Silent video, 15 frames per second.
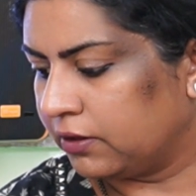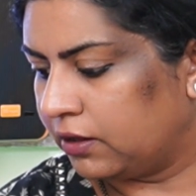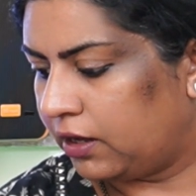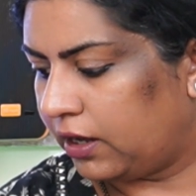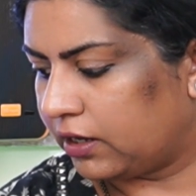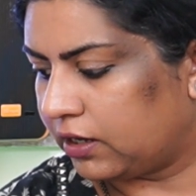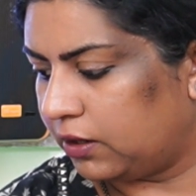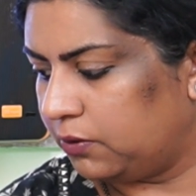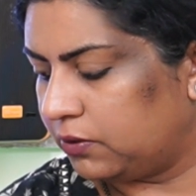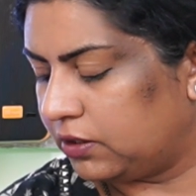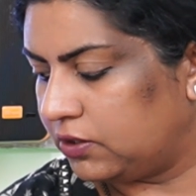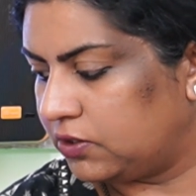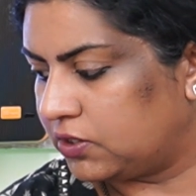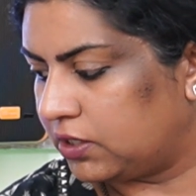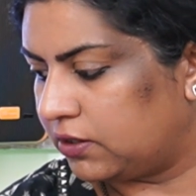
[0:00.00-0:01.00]

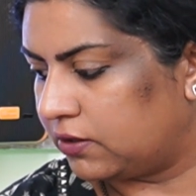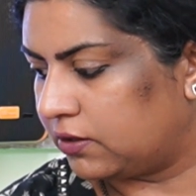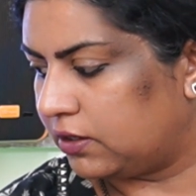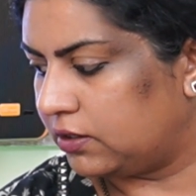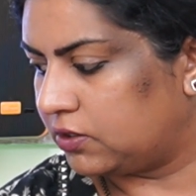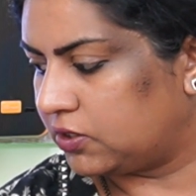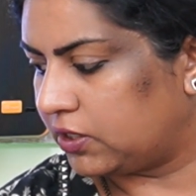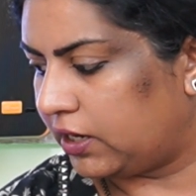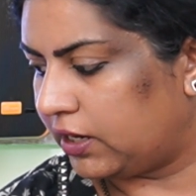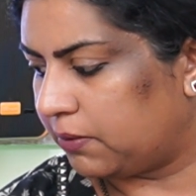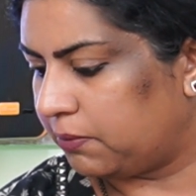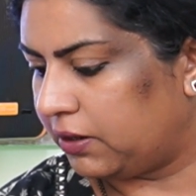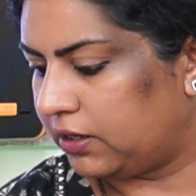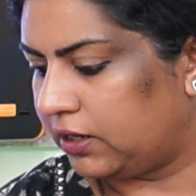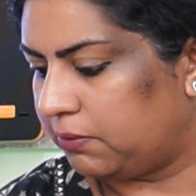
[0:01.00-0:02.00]
accountant general,
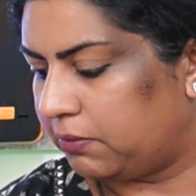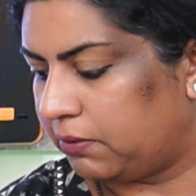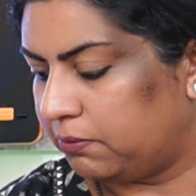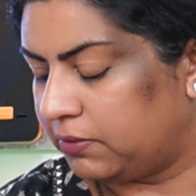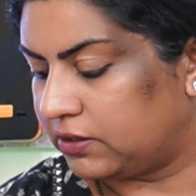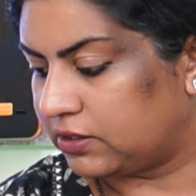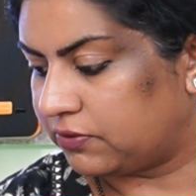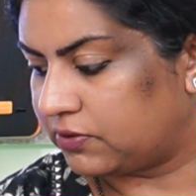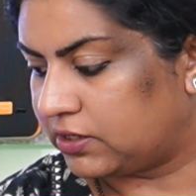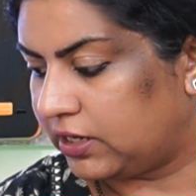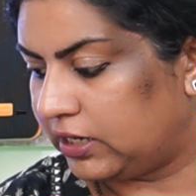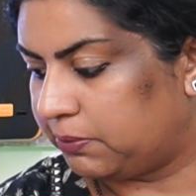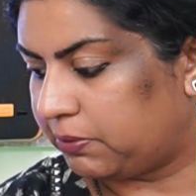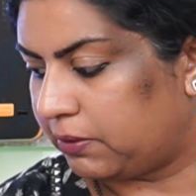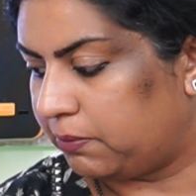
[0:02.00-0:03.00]
chairman and members of
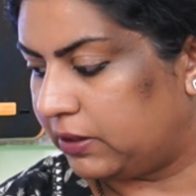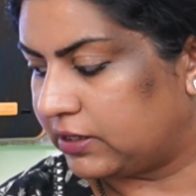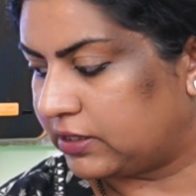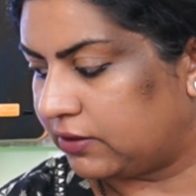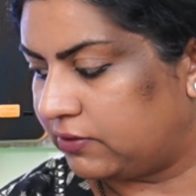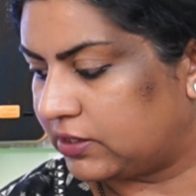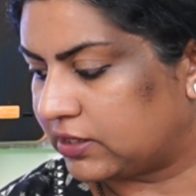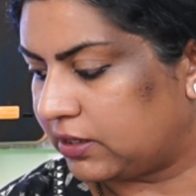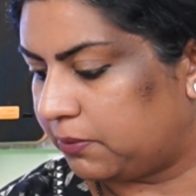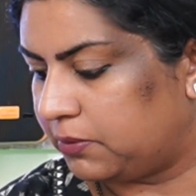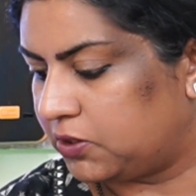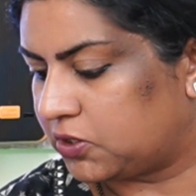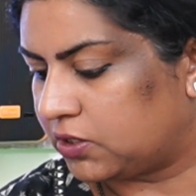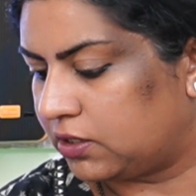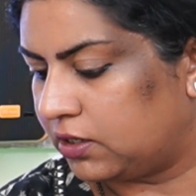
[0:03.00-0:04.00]
State Public Service
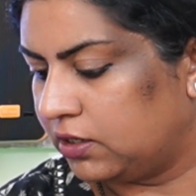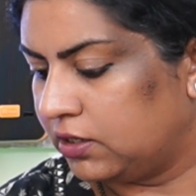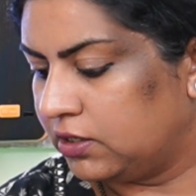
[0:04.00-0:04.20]
Commission,